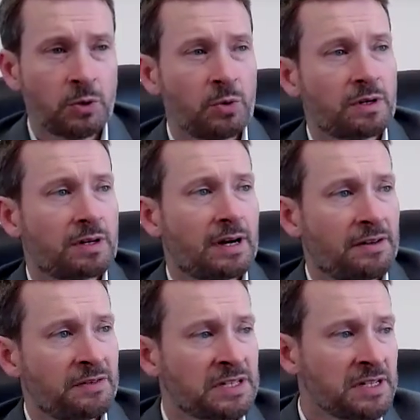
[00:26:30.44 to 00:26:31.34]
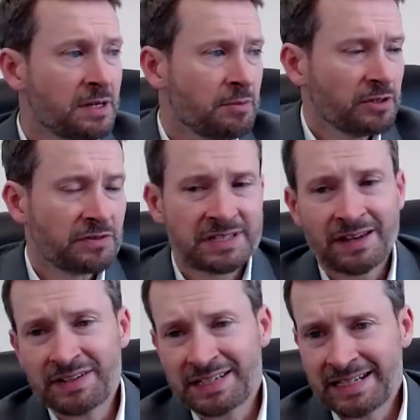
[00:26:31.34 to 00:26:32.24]
So this number of
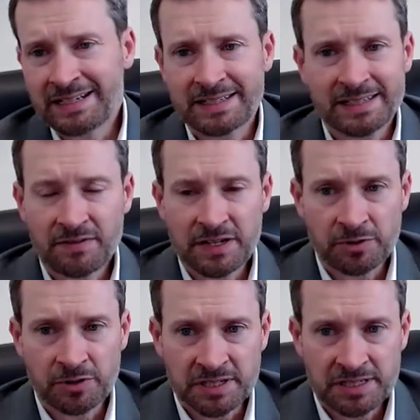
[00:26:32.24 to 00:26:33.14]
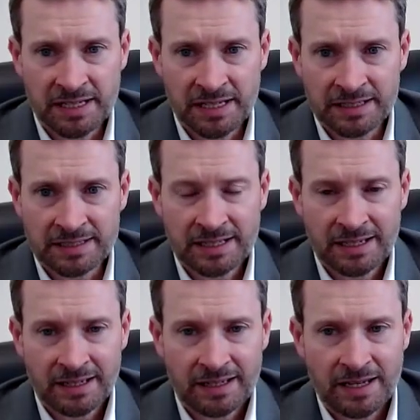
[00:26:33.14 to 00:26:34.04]
17 to
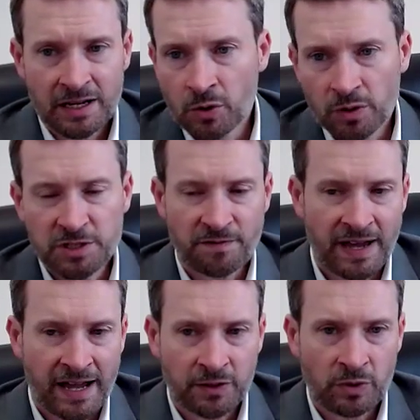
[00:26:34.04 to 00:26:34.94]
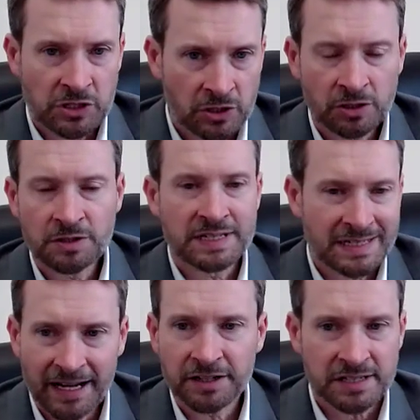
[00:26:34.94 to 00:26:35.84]
70% ignores the fact that we
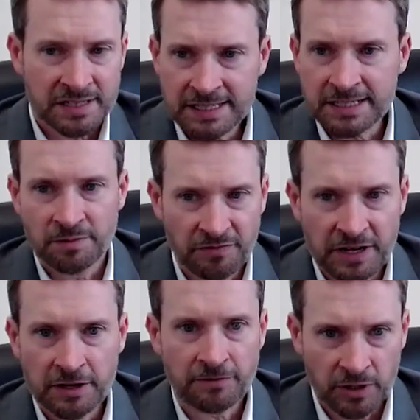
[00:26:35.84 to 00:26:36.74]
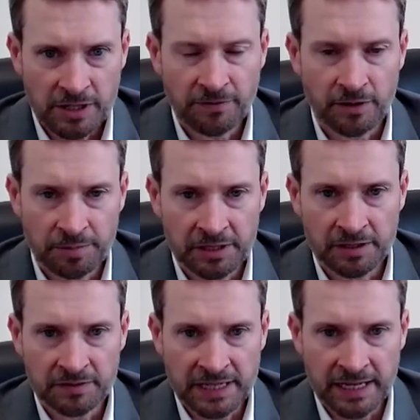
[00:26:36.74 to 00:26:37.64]
turned the entire system fare free for a
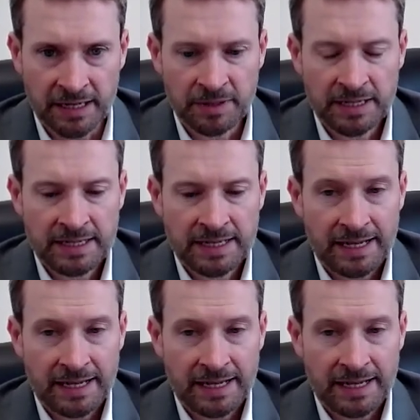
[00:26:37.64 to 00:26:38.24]
period of time.